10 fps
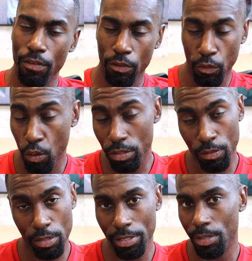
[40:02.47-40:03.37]
roles and
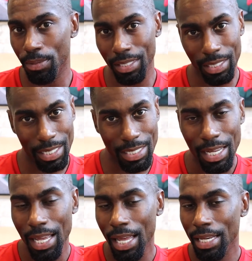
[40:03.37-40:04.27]
responsibilities,
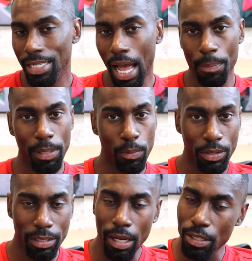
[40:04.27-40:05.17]
not people
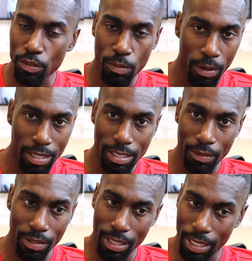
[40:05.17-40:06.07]
with guns responding to
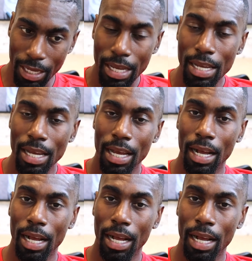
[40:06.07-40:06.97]
everything.
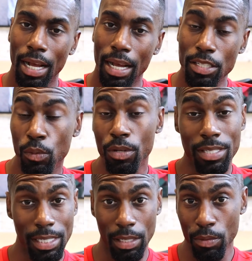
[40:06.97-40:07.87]
So we'll see. We'll
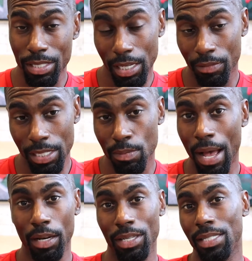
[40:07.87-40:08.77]
see if this model gets
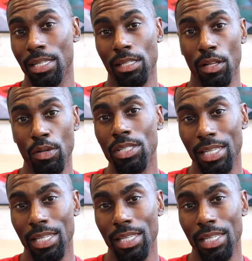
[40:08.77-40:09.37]
us closer to that